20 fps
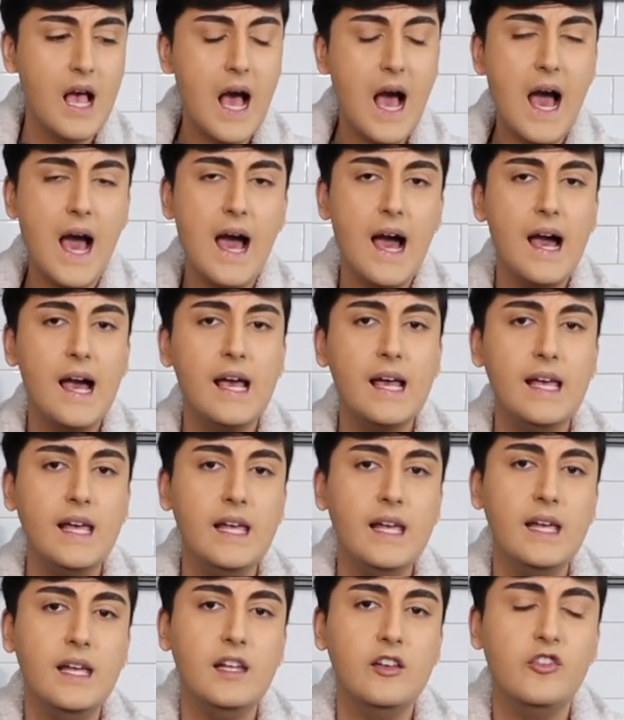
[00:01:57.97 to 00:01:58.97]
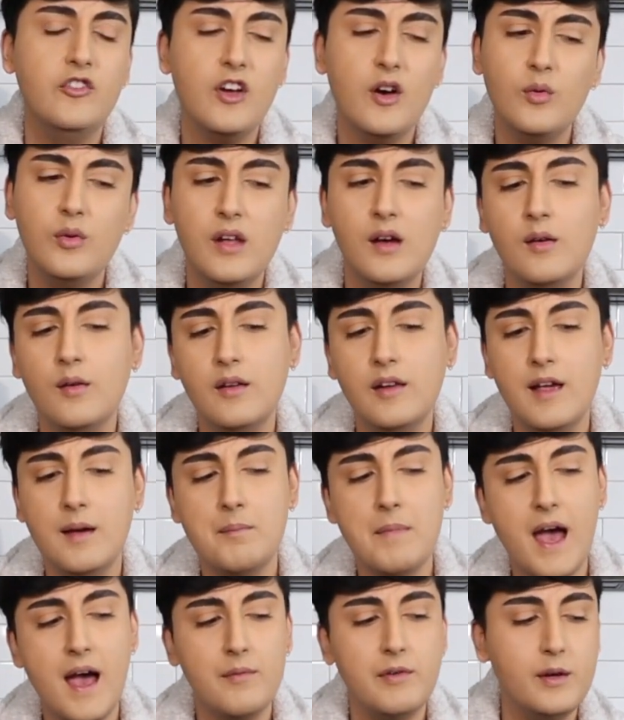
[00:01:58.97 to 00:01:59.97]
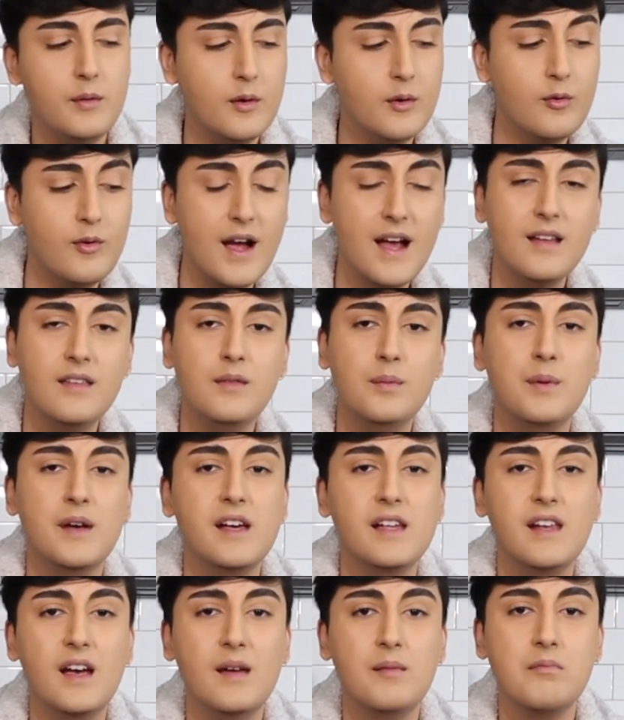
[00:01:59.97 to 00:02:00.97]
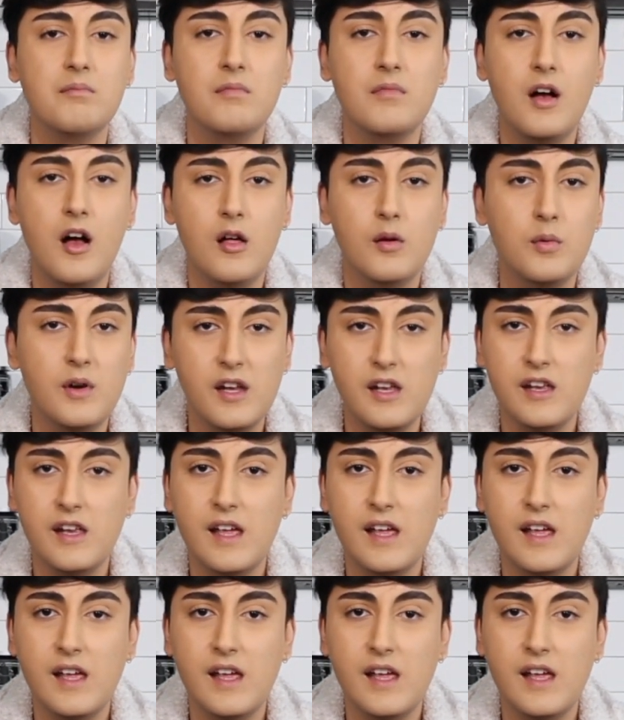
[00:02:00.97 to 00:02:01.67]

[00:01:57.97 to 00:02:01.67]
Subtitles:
I don't know and I'm having regrets, but I'm already